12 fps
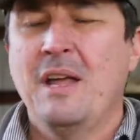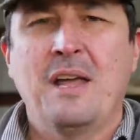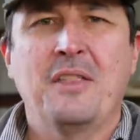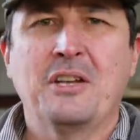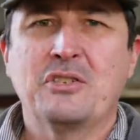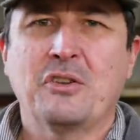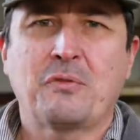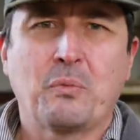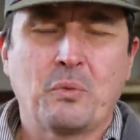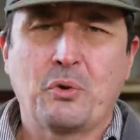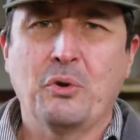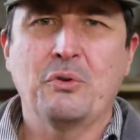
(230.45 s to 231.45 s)
and they just
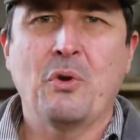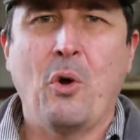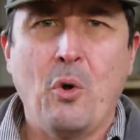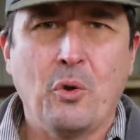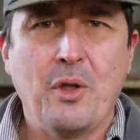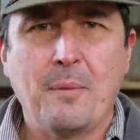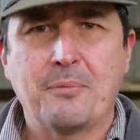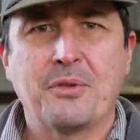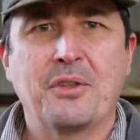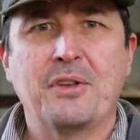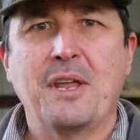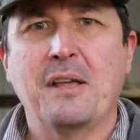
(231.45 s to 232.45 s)
couldn't hold up to
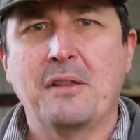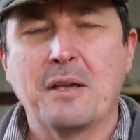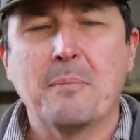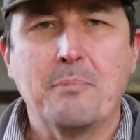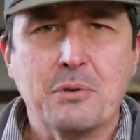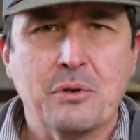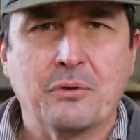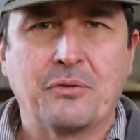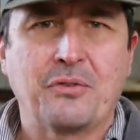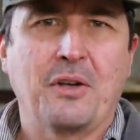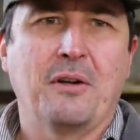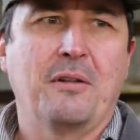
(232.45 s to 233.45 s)
the daily
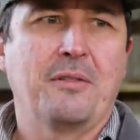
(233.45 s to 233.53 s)
abuse uh,